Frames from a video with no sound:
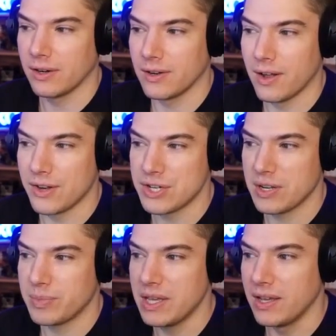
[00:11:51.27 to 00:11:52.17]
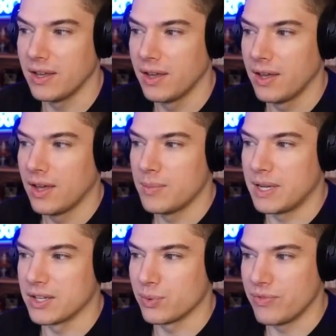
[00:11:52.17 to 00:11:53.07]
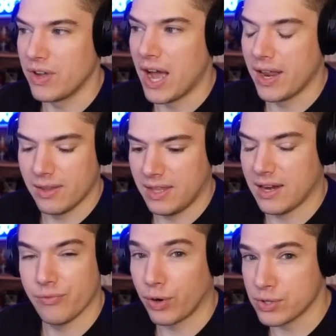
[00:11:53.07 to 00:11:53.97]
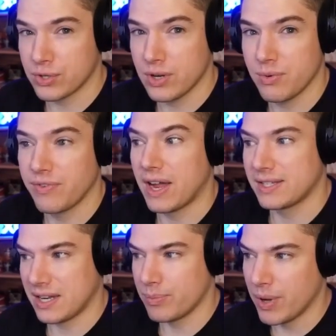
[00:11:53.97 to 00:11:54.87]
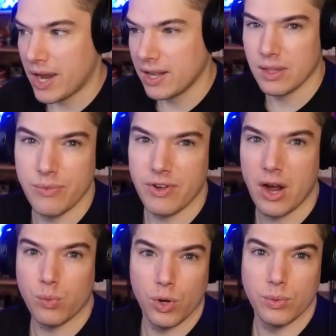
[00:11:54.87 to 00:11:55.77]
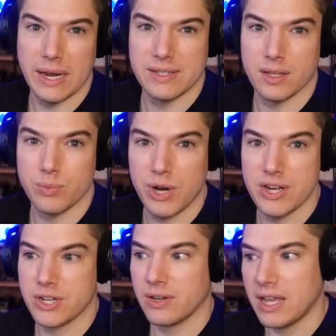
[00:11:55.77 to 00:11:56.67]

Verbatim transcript: on, on JP because we've got the anniversary, we've got Tanabata, and got Worldwide Celebration.